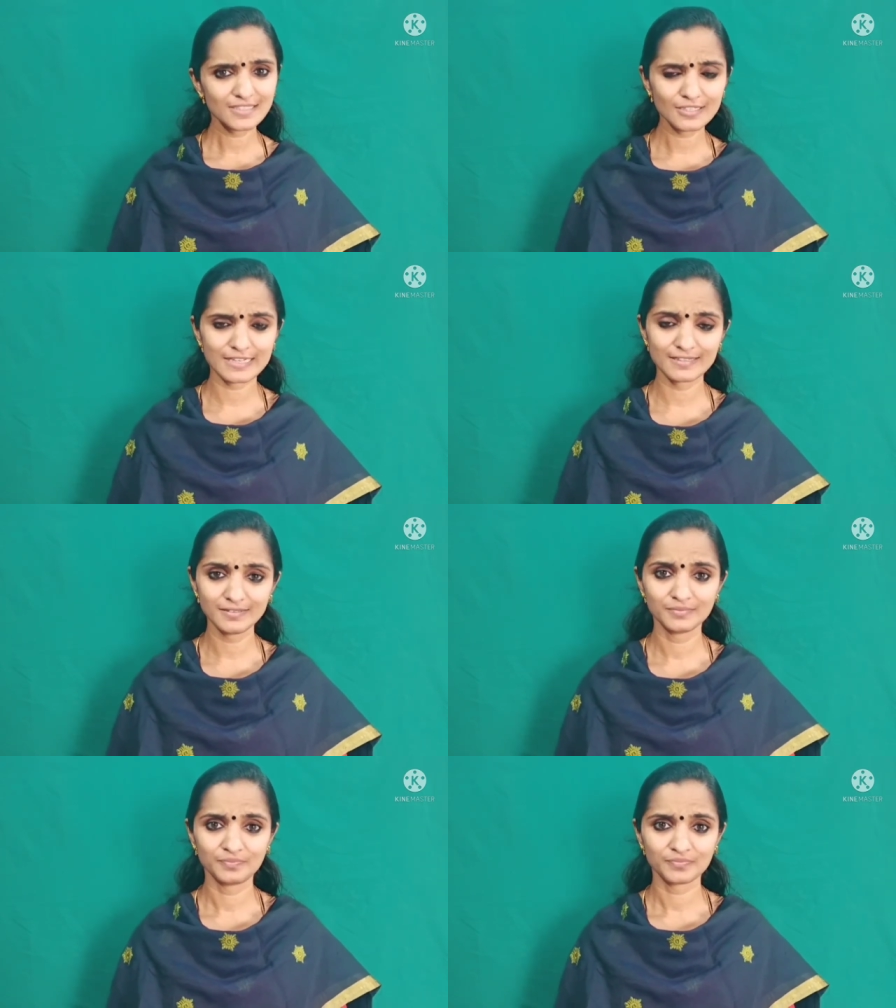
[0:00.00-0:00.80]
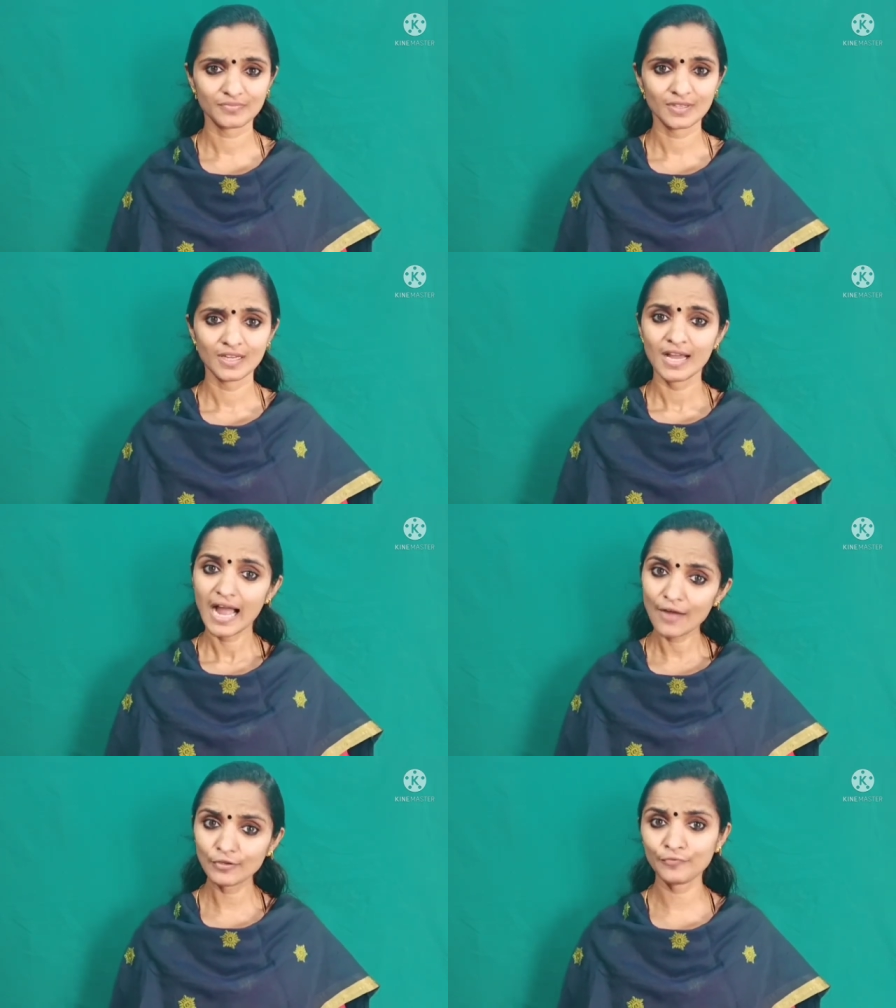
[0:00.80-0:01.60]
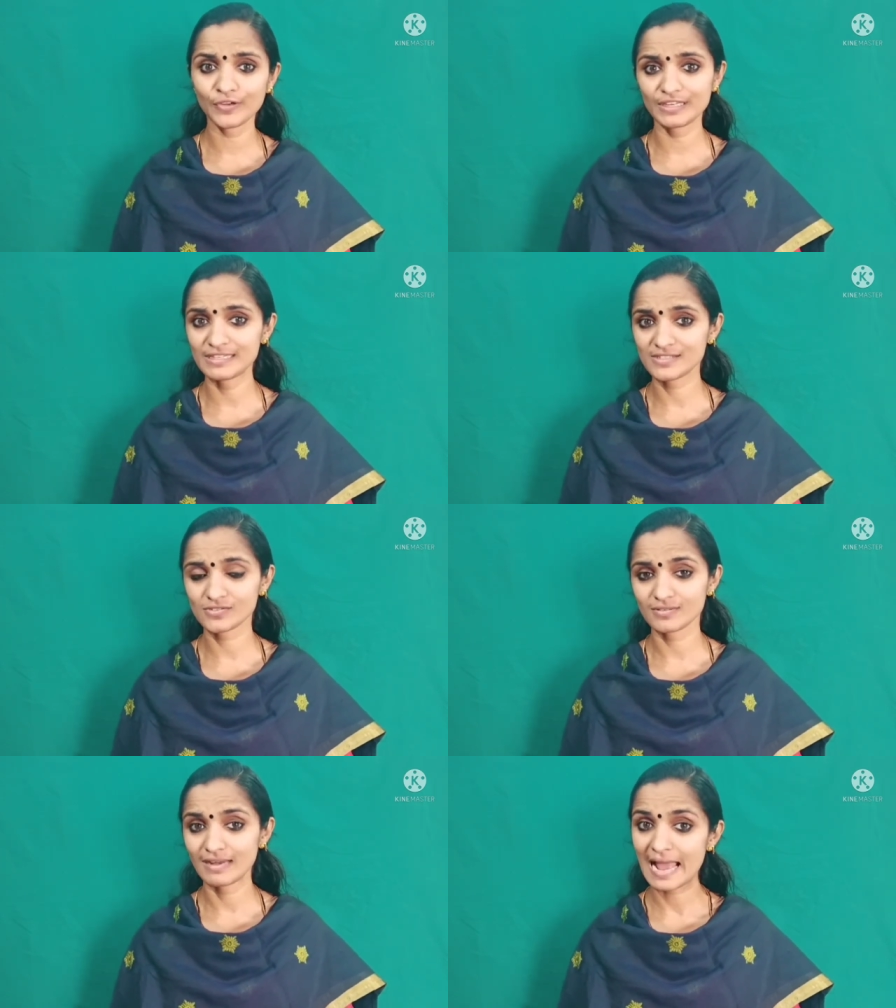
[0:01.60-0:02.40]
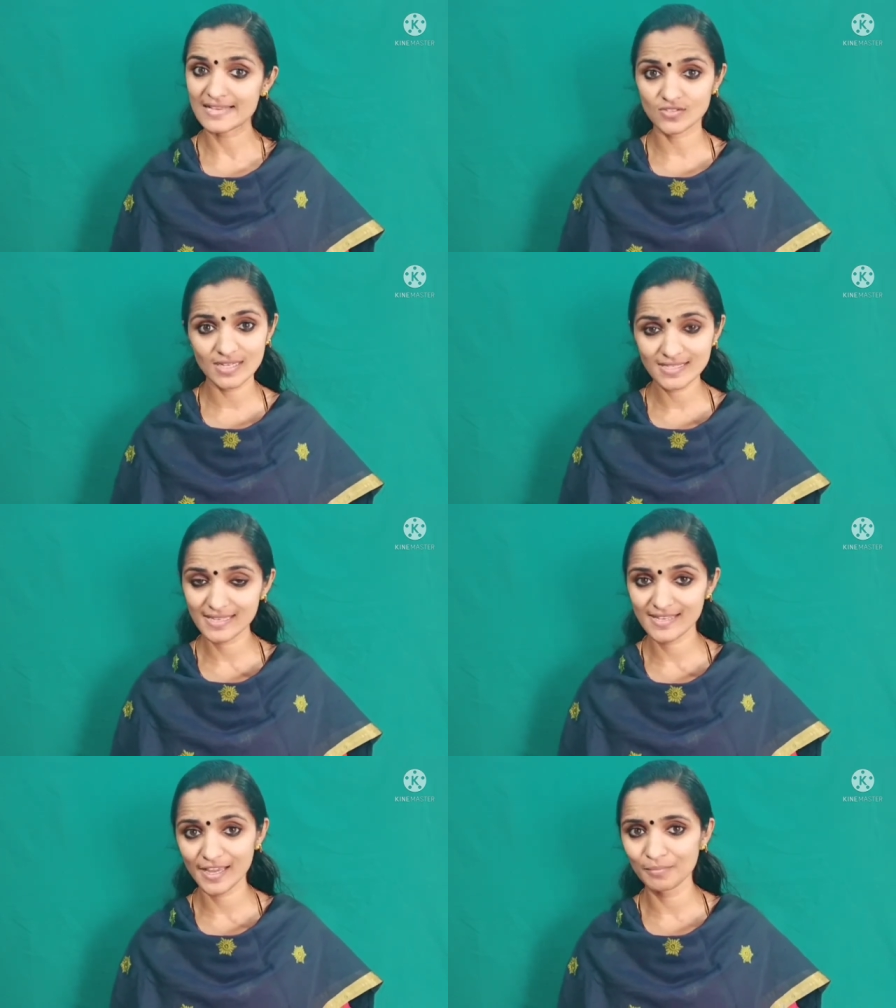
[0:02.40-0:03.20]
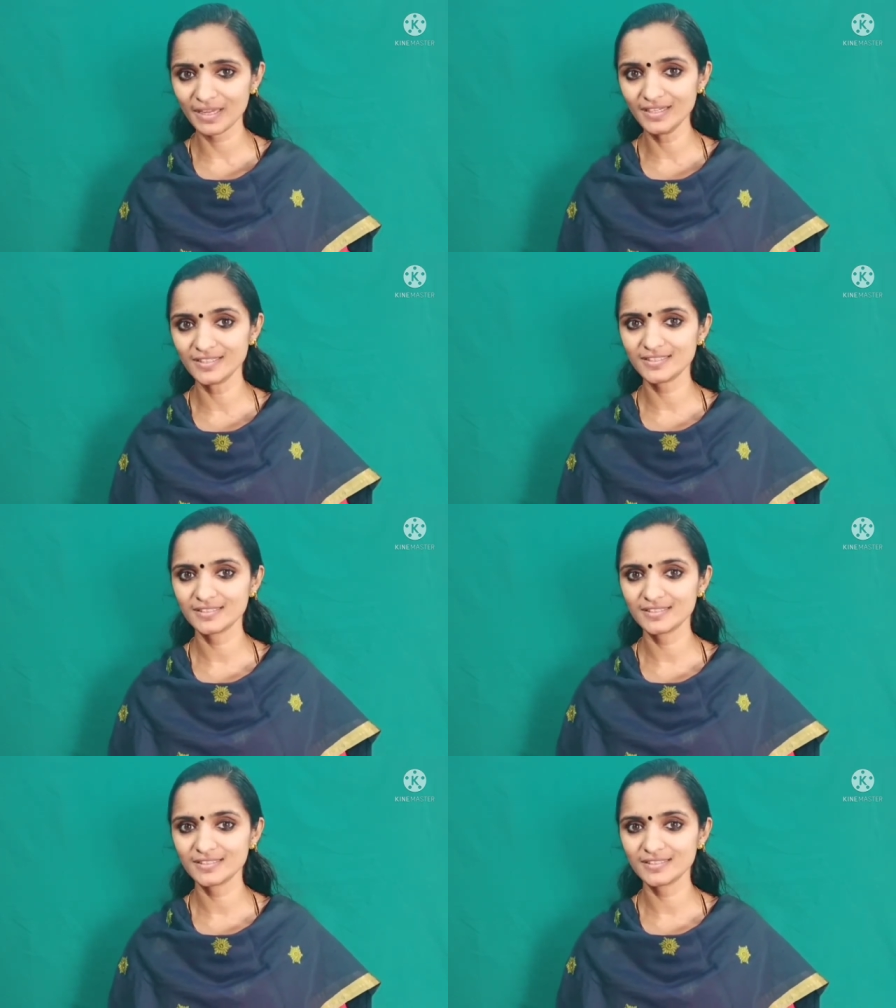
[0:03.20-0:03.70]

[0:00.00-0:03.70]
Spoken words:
Children, have you finished last day's assignment?